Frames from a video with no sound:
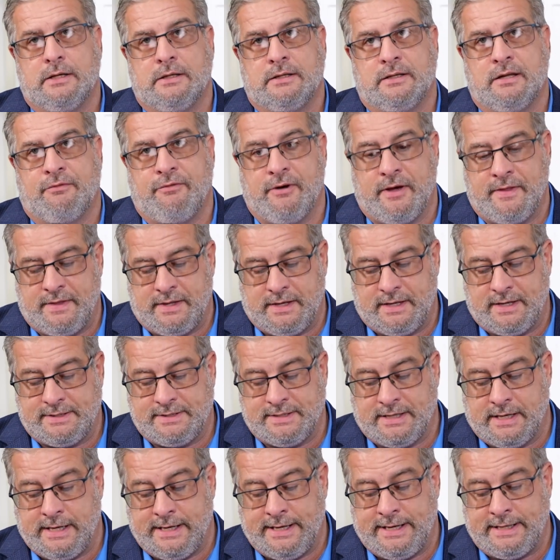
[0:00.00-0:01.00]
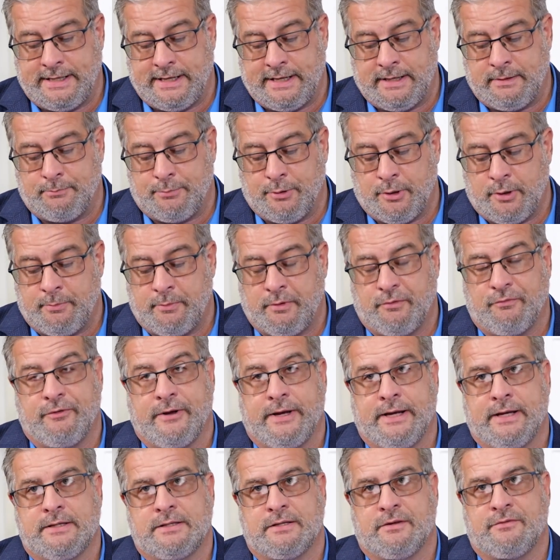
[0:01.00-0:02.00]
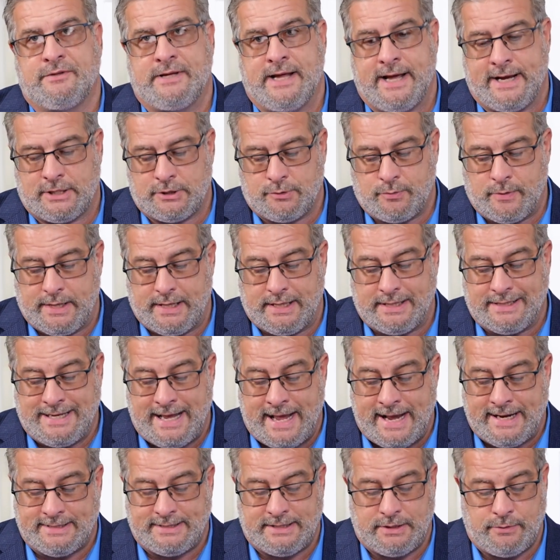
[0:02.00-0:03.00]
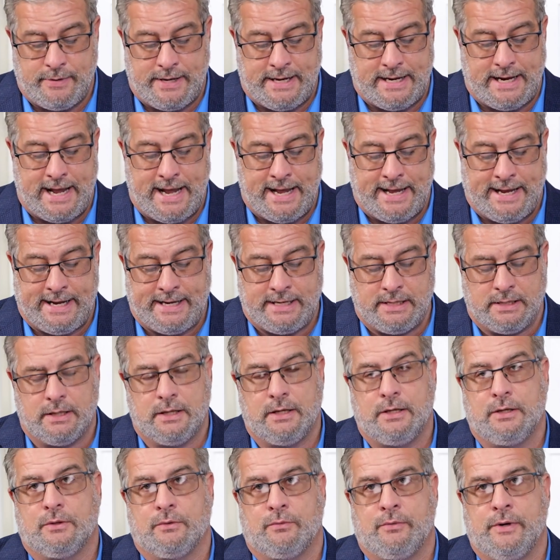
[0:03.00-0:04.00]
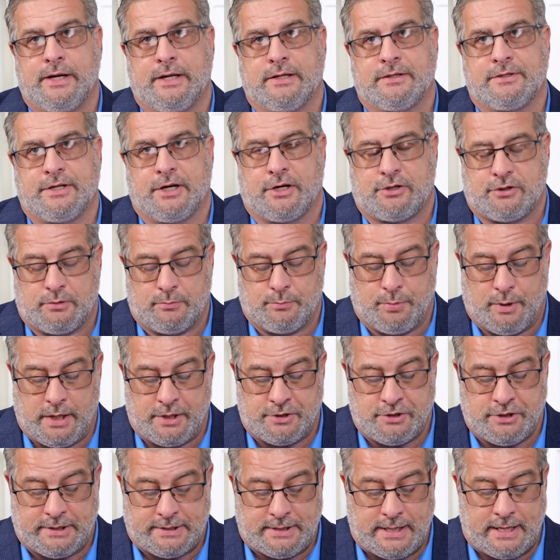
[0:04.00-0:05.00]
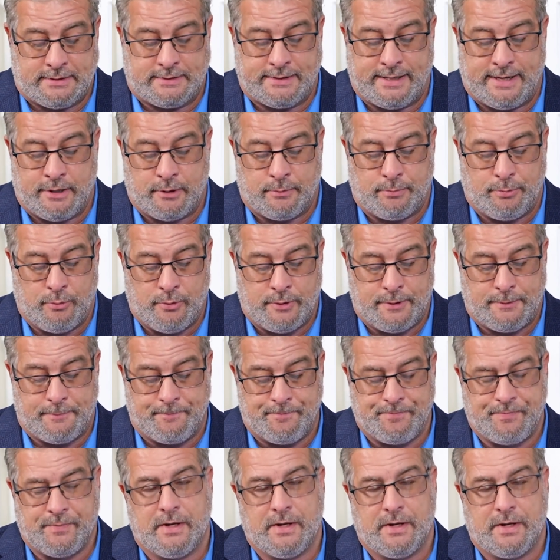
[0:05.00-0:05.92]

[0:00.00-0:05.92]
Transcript: to fund the design and permit phase of Taxiway A reconstruction project at the airport.